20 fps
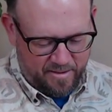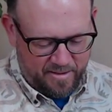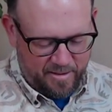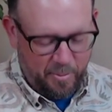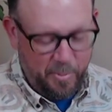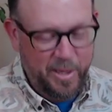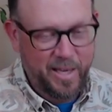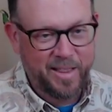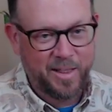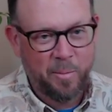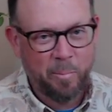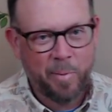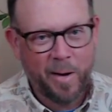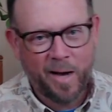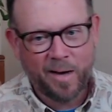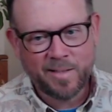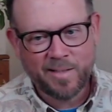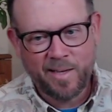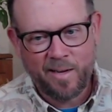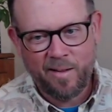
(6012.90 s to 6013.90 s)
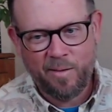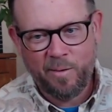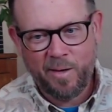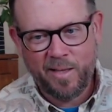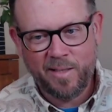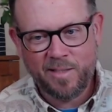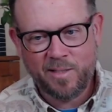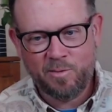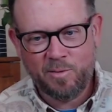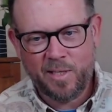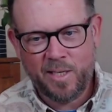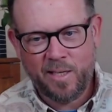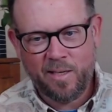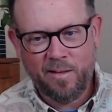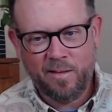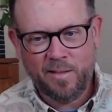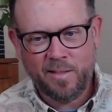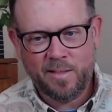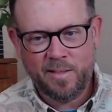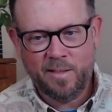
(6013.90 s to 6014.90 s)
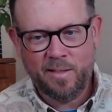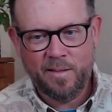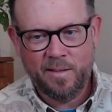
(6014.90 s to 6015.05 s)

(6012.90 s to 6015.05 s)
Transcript: gonna get the box out of the way. This is ridiculous.